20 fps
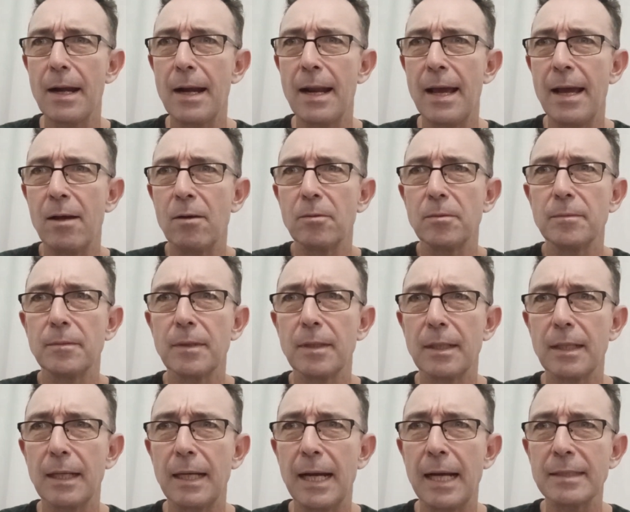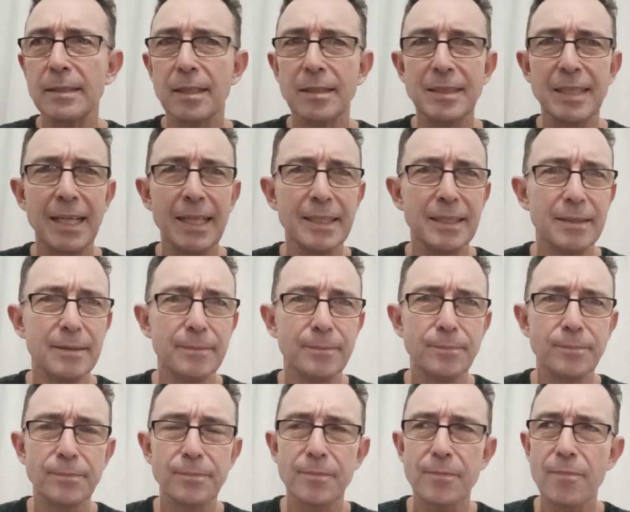Now, as I say,
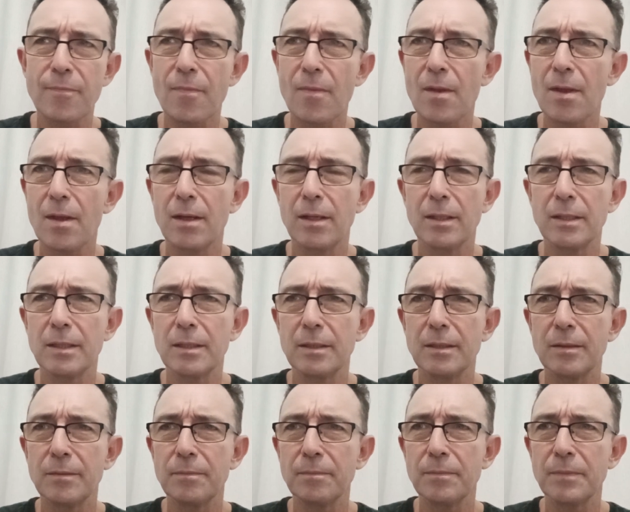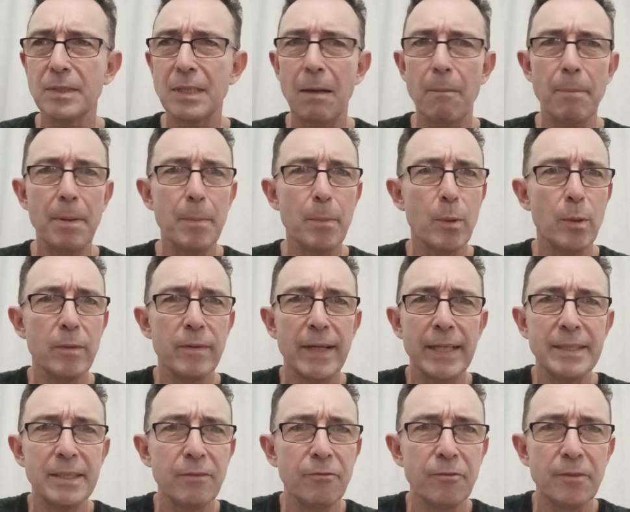some people have
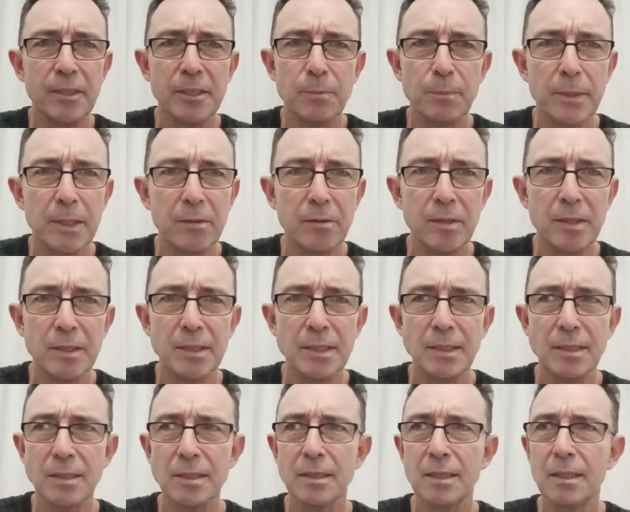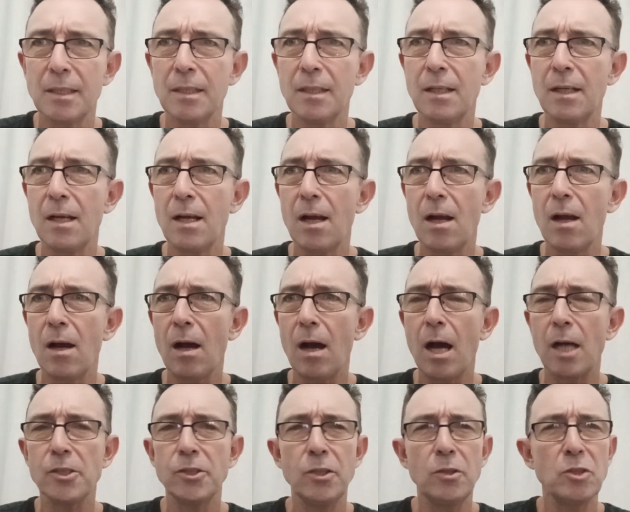had different experiences.
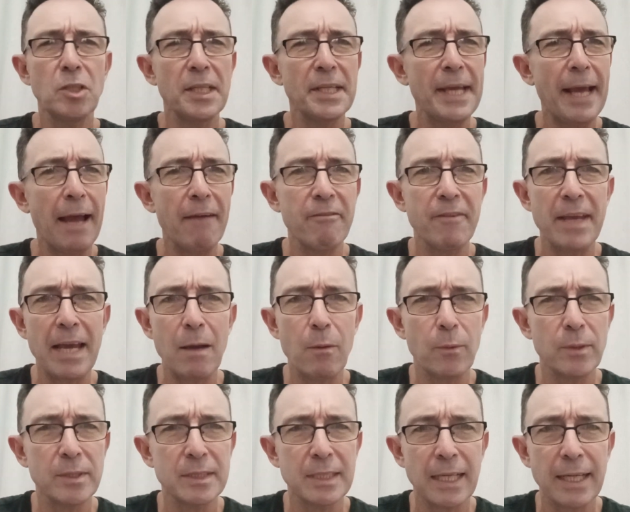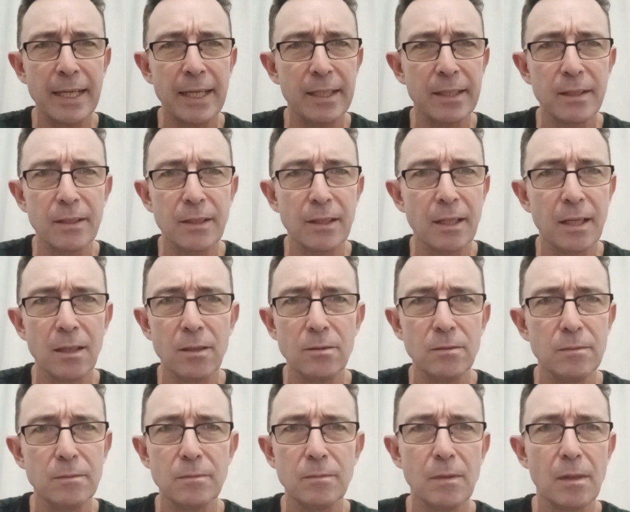I'd usually caveat with saying, you
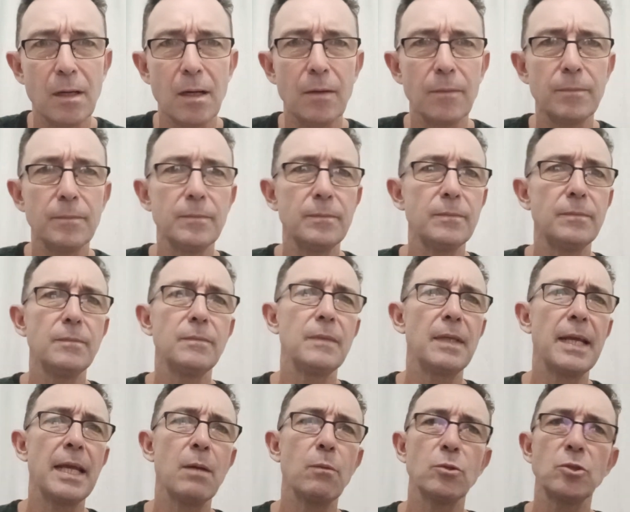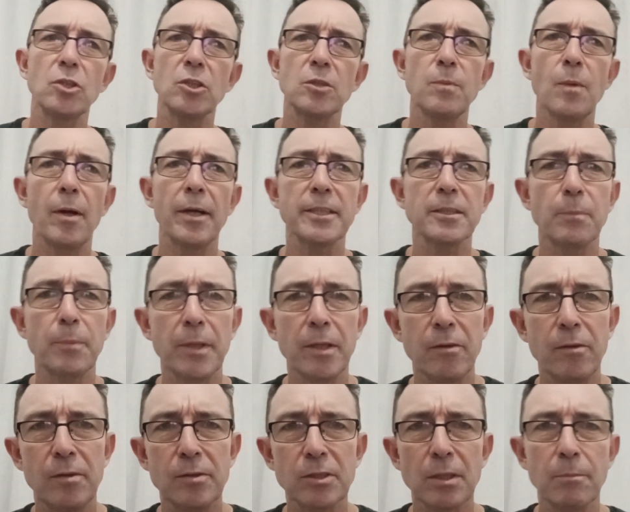know, it was just my
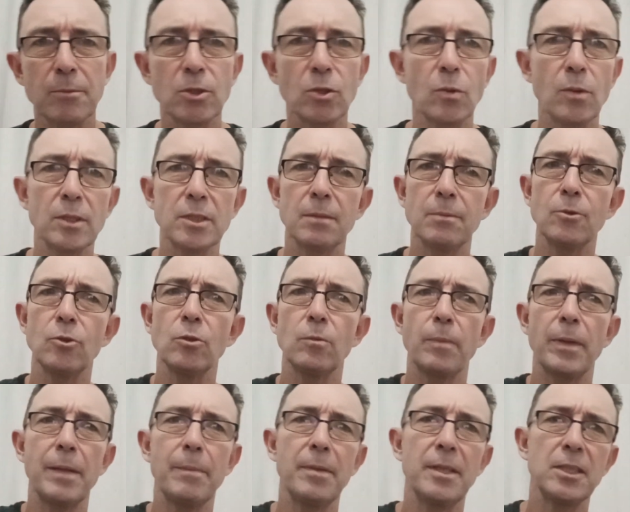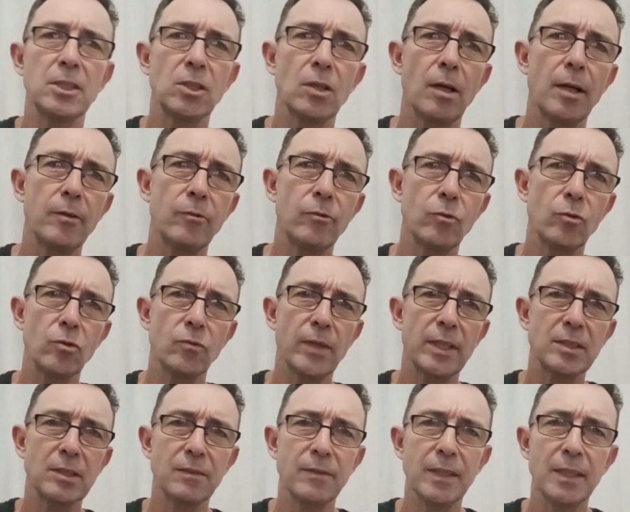experience. I'm sure there's some good people in China and all the
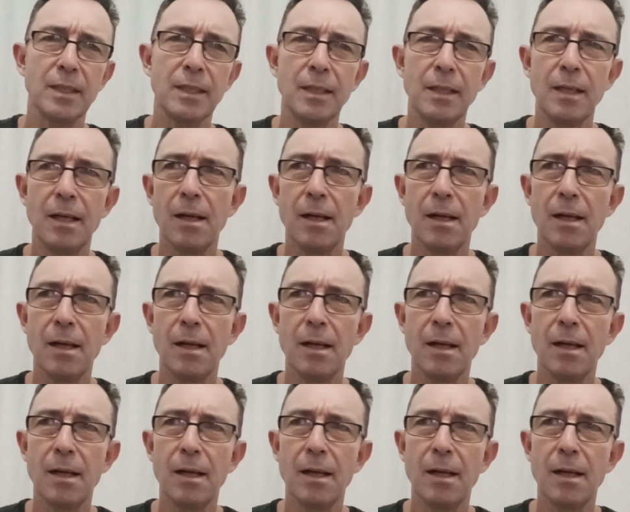rest of it.